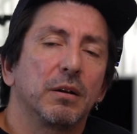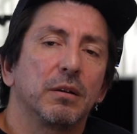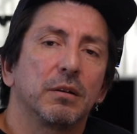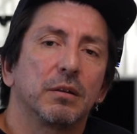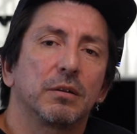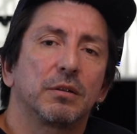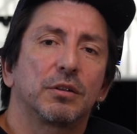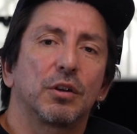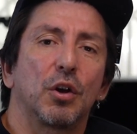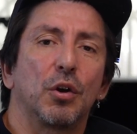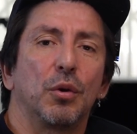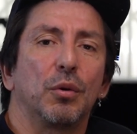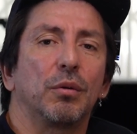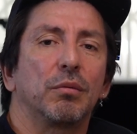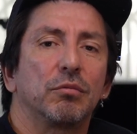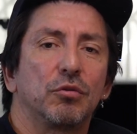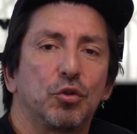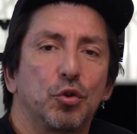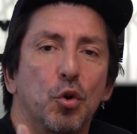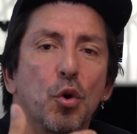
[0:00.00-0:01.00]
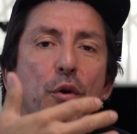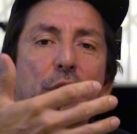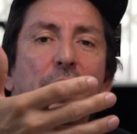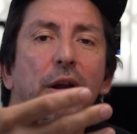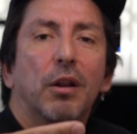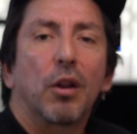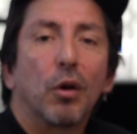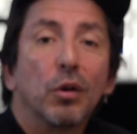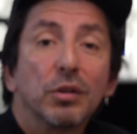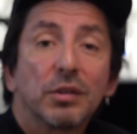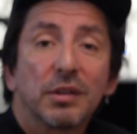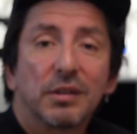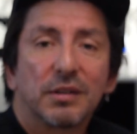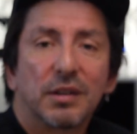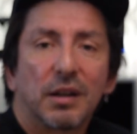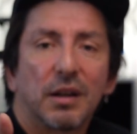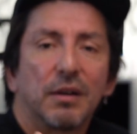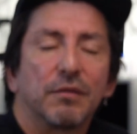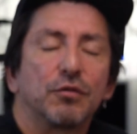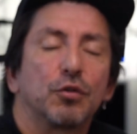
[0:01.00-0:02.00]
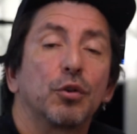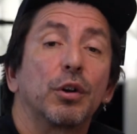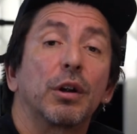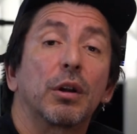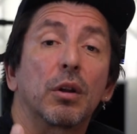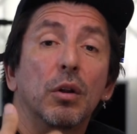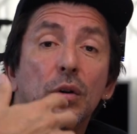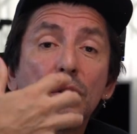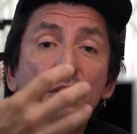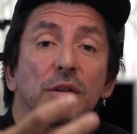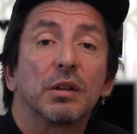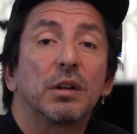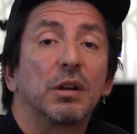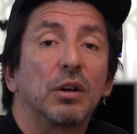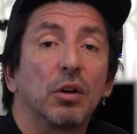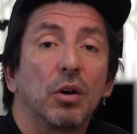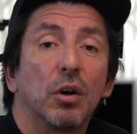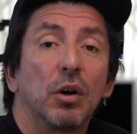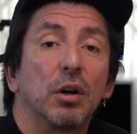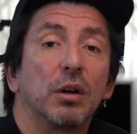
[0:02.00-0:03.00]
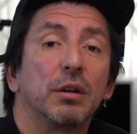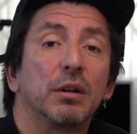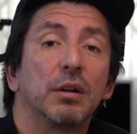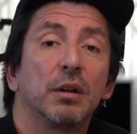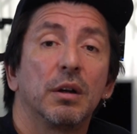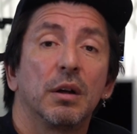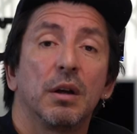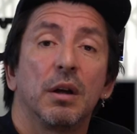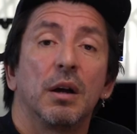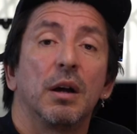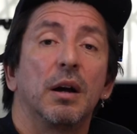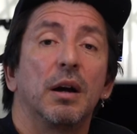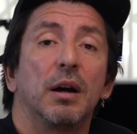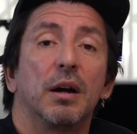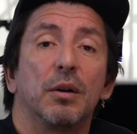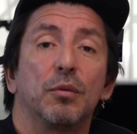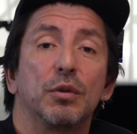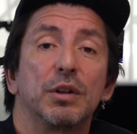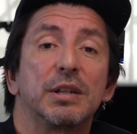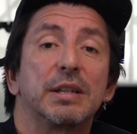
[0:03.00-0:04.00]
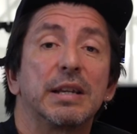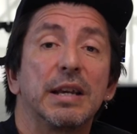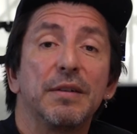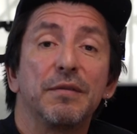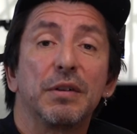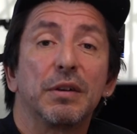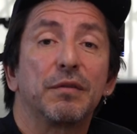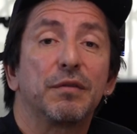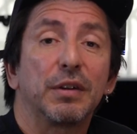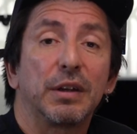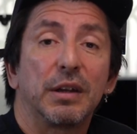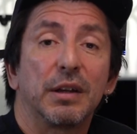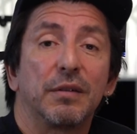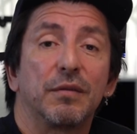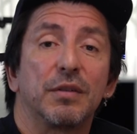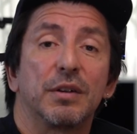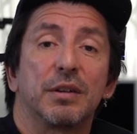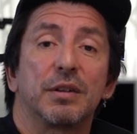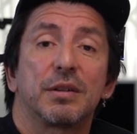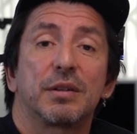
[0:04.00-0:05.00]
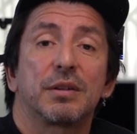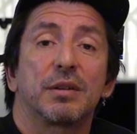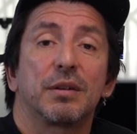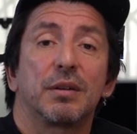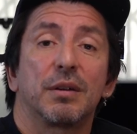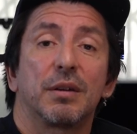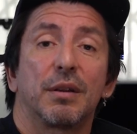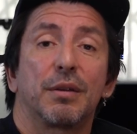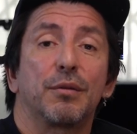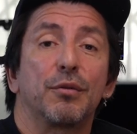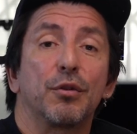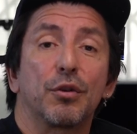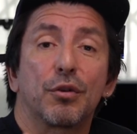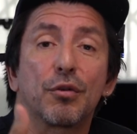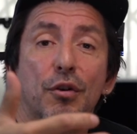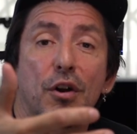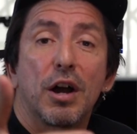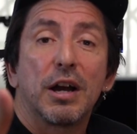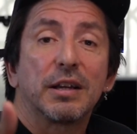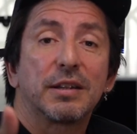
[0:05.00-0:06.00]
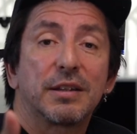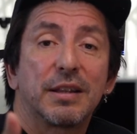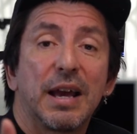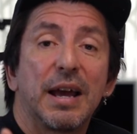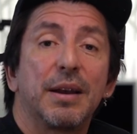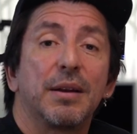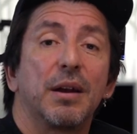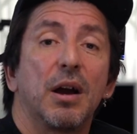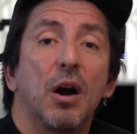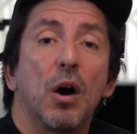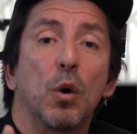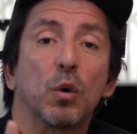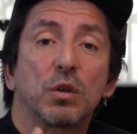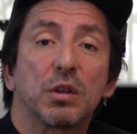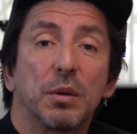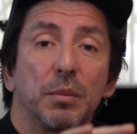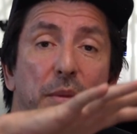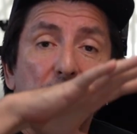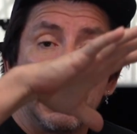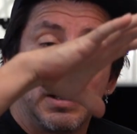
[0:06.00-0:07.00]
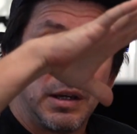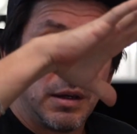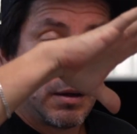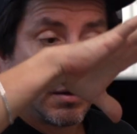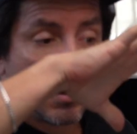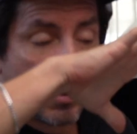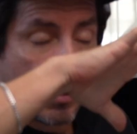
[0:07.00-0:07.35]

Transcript: So drawing closer to love, drawing closer to God, receiving forgiveness through Christ, that ultimately